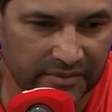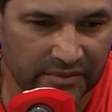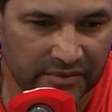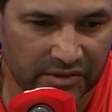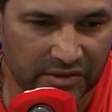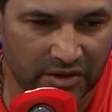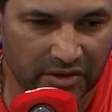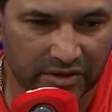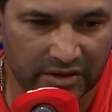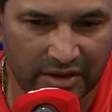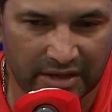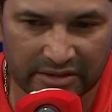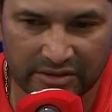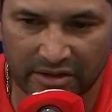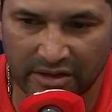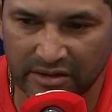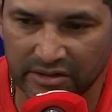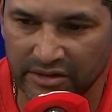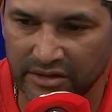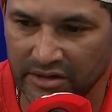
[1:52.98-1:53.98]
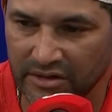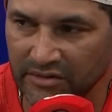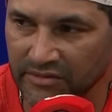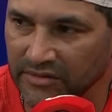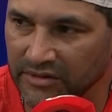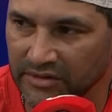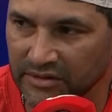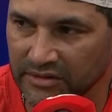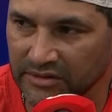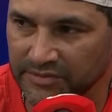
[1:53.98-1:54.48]
so you know, I thought you know
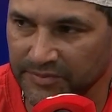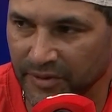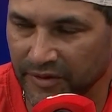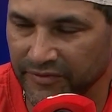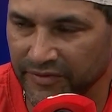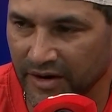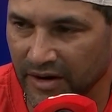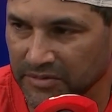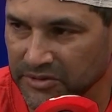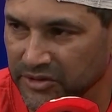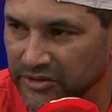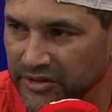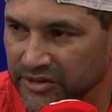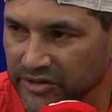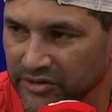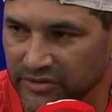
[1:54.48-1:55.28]
it's perfect opportunity.